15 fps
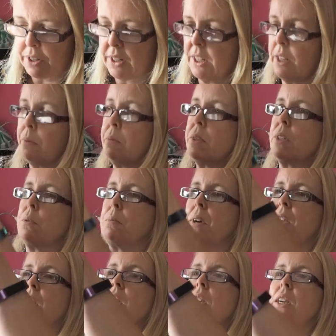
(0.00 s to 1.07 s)
seam, so
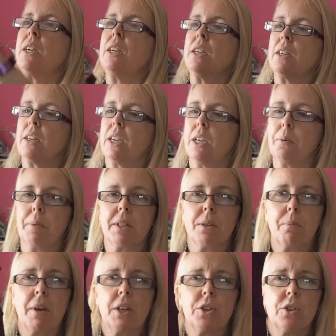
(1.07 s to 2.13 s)
my cables
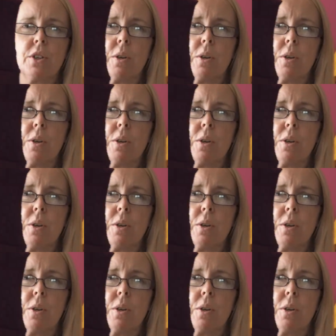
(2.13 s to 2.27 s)
matched